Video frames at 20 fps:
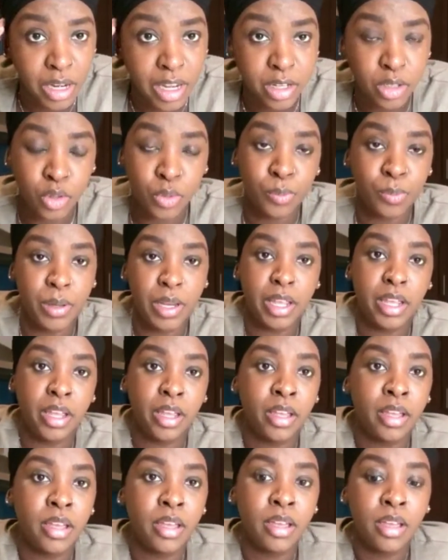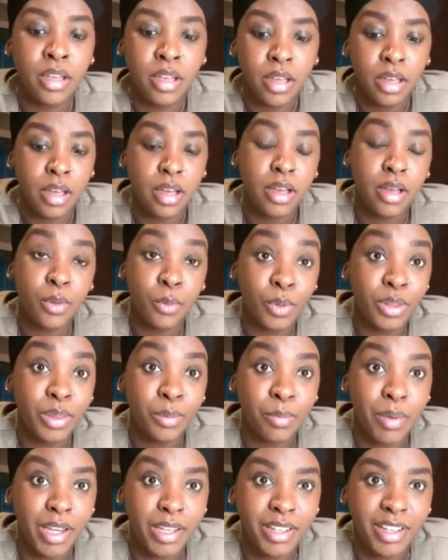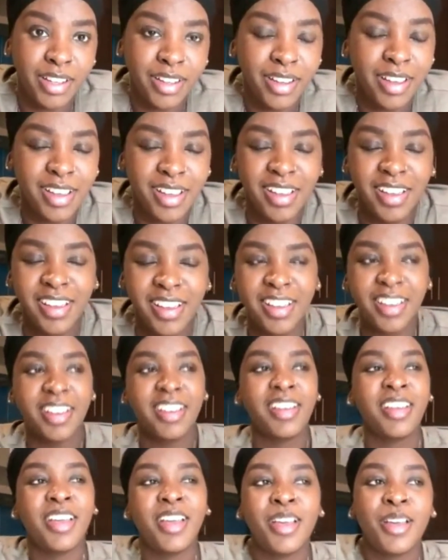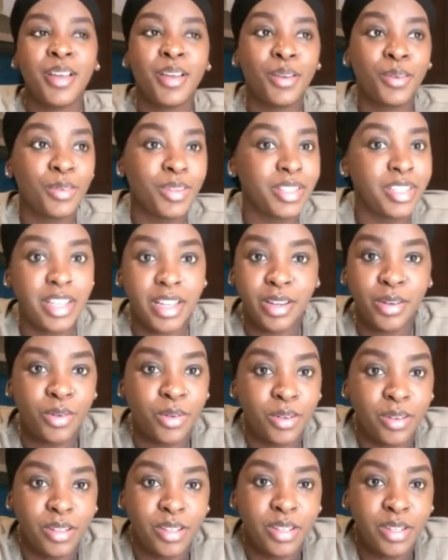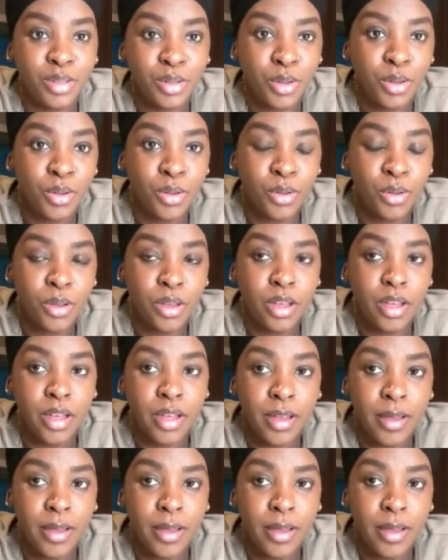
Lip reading: like to play with money, which I don't. So